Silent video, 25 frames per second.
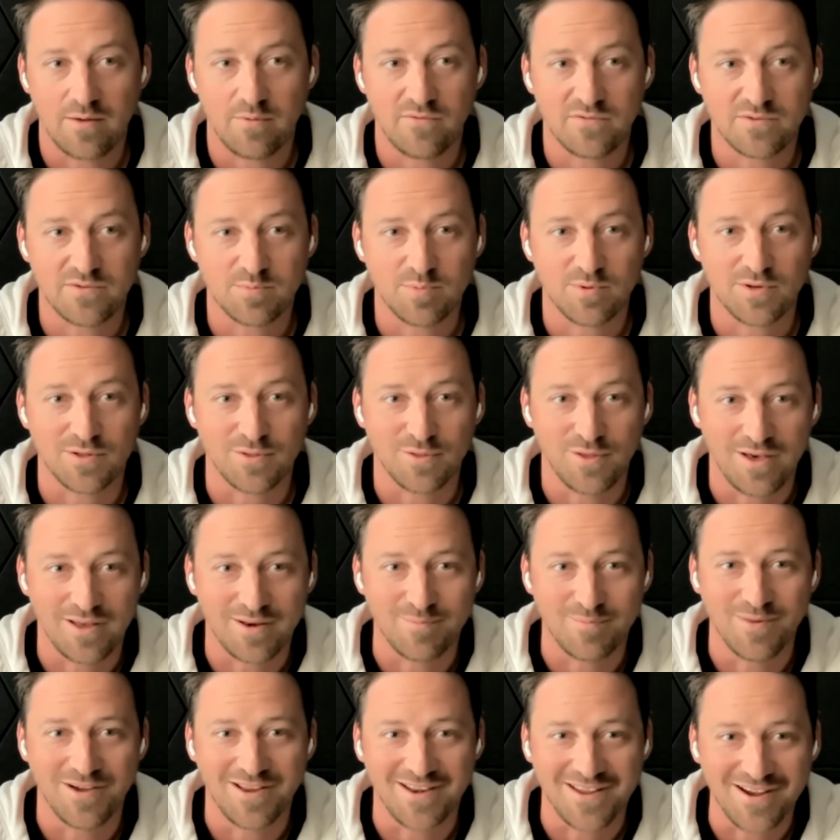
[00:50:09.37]
We've spent a lot
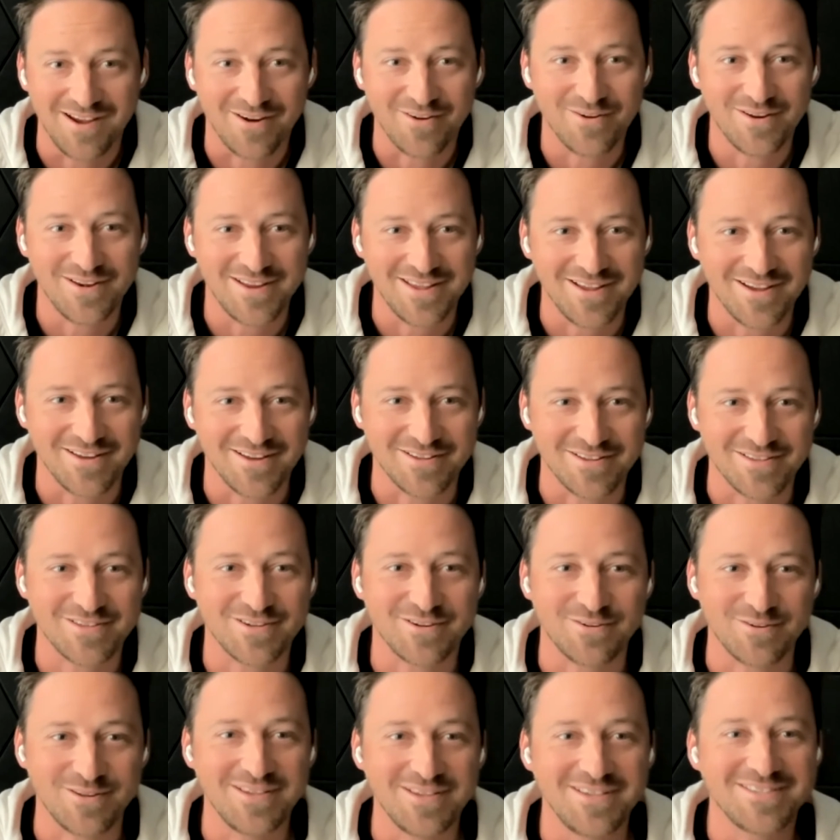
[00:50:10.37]
of money already on
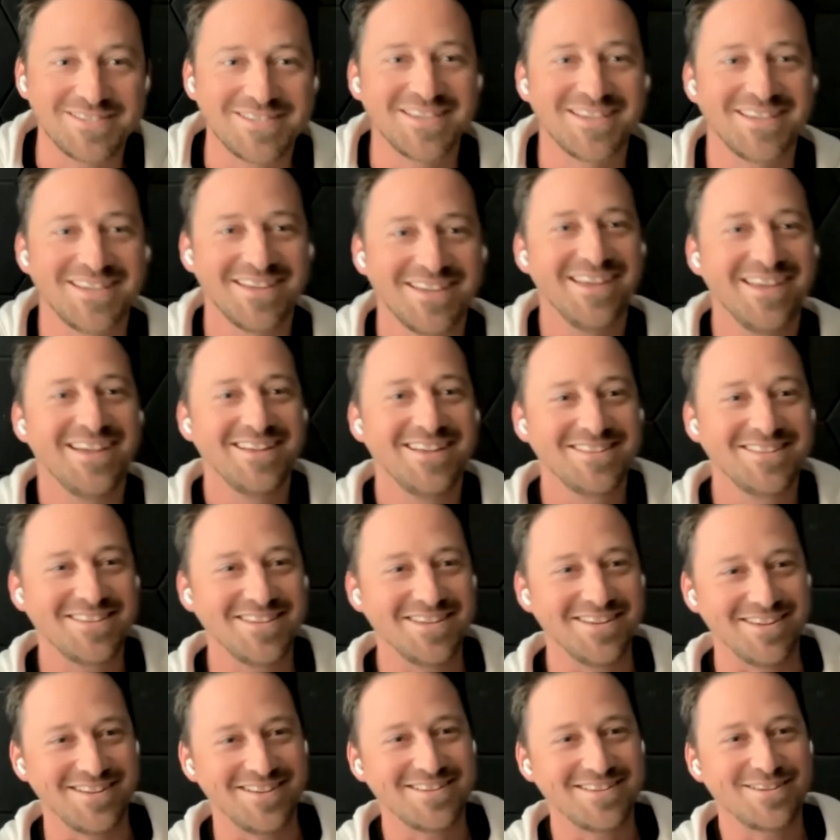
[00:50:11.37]
attorneys
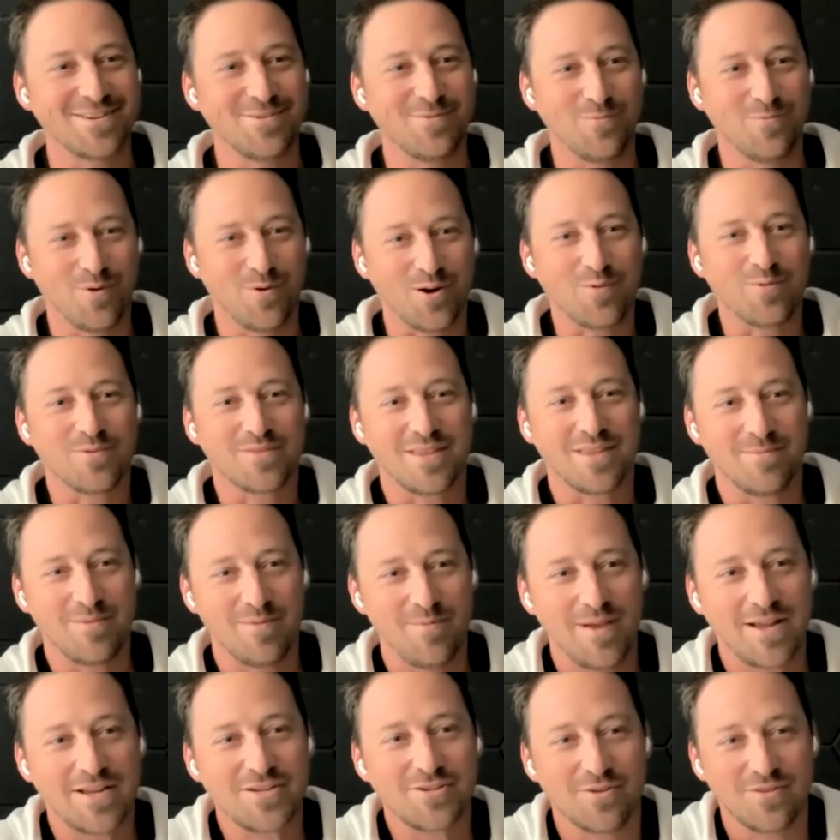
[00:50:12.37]
to work with them to
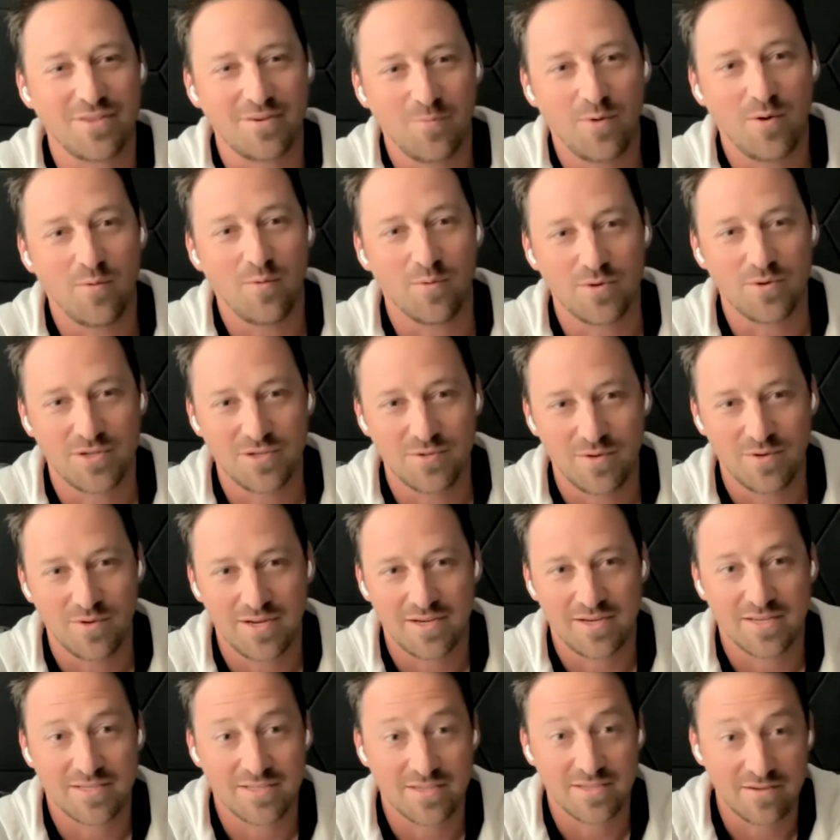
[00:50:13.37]
make sure that what we're
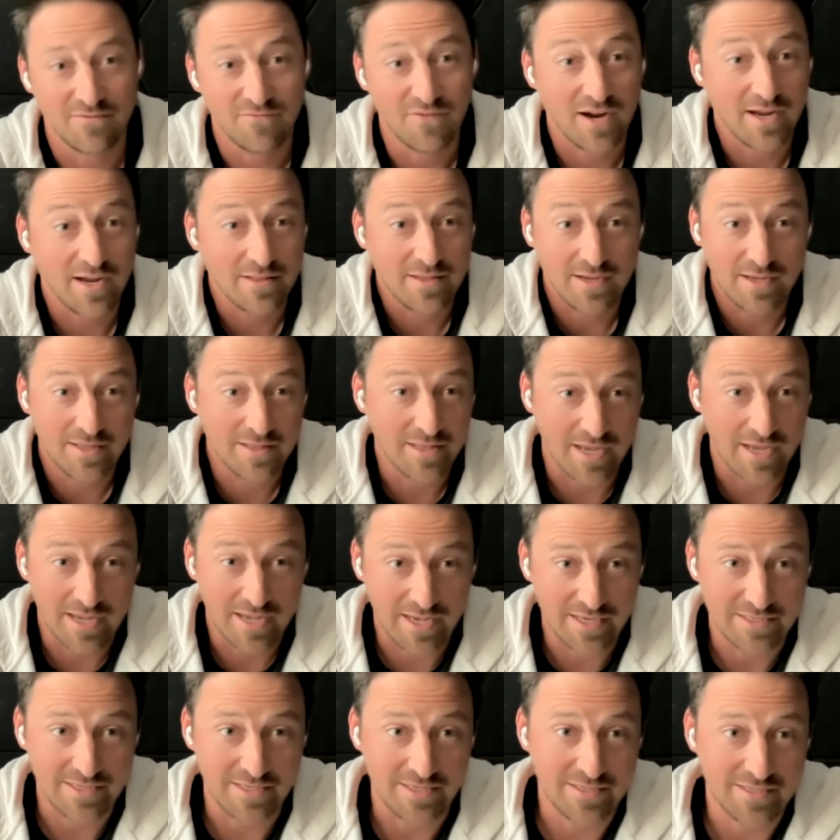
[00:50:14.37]
doing doesn't violate like
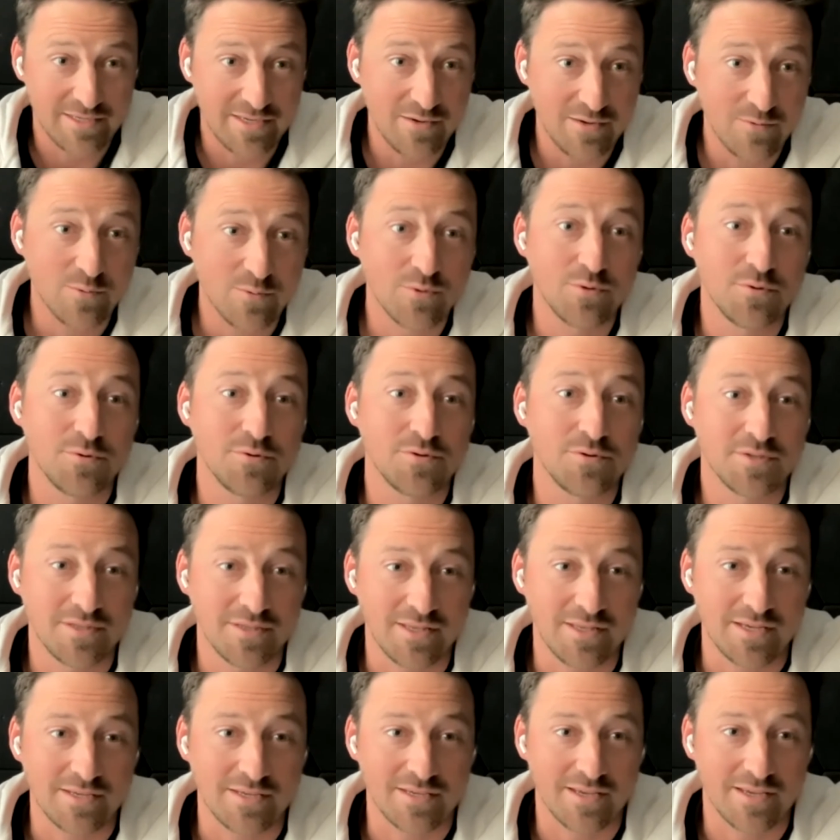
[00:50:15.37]
SEC rules
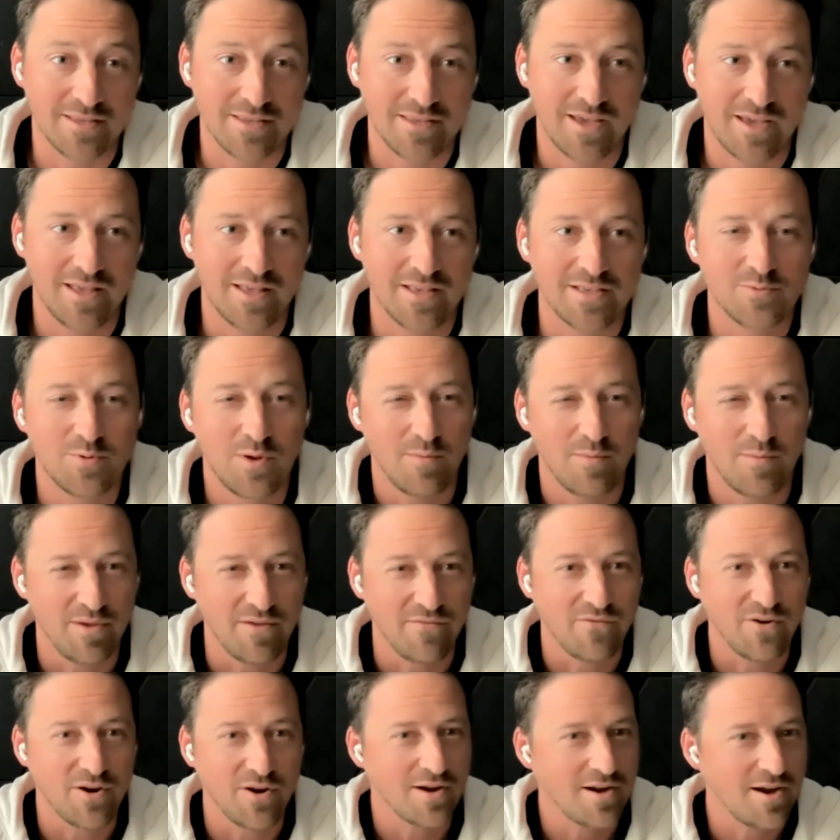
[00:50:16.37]
and things like that. That's why I'm
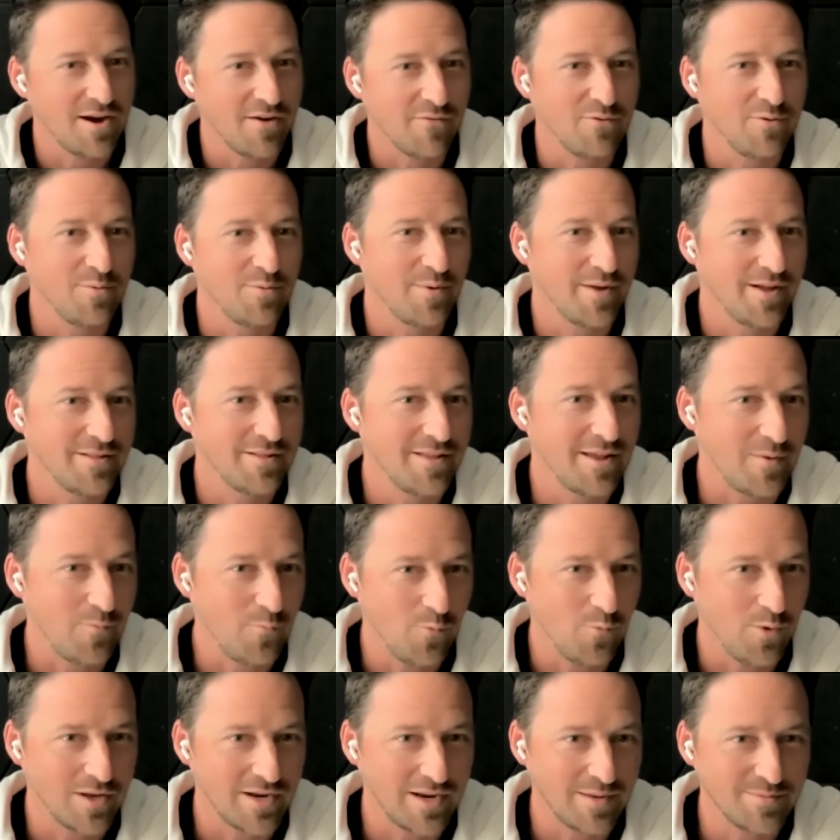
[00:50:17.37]
being very careful about like
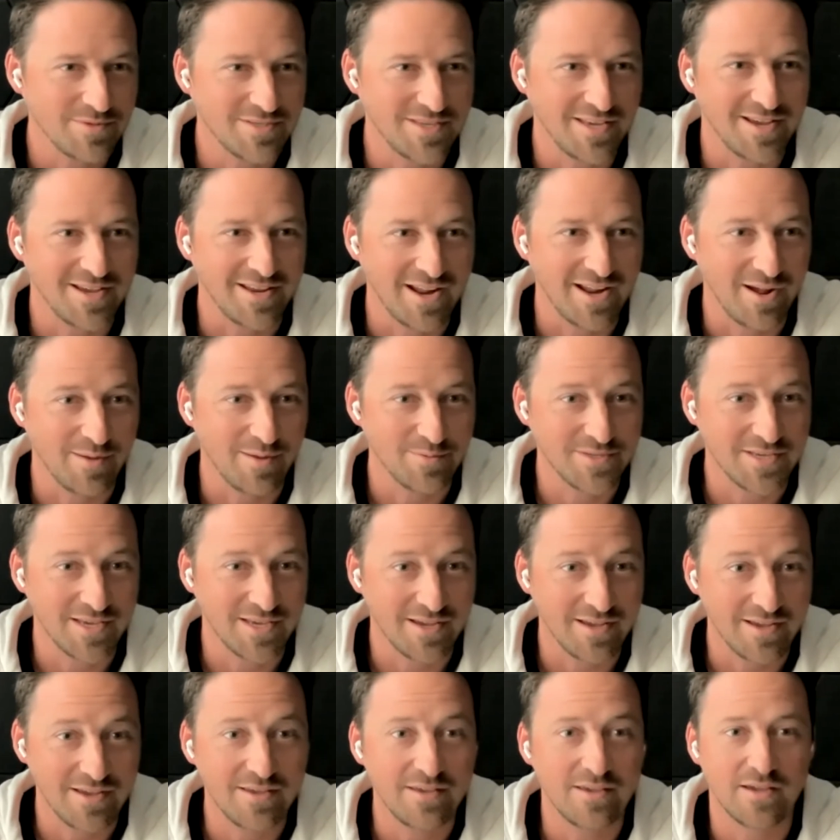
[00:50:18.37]
what I'm saying and how I'm
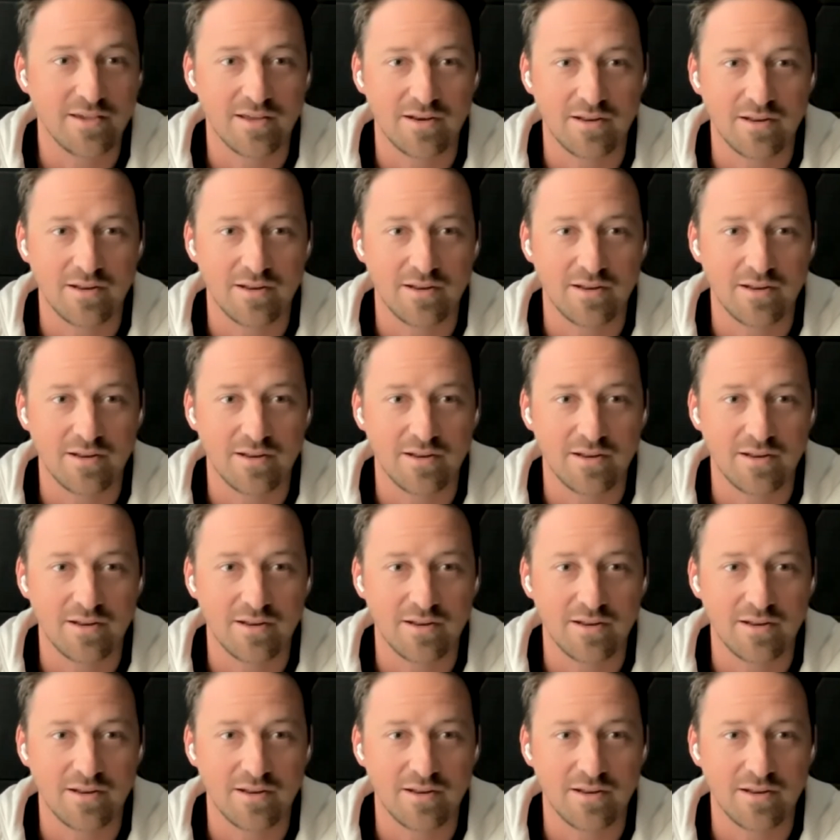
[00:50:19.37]
saying it.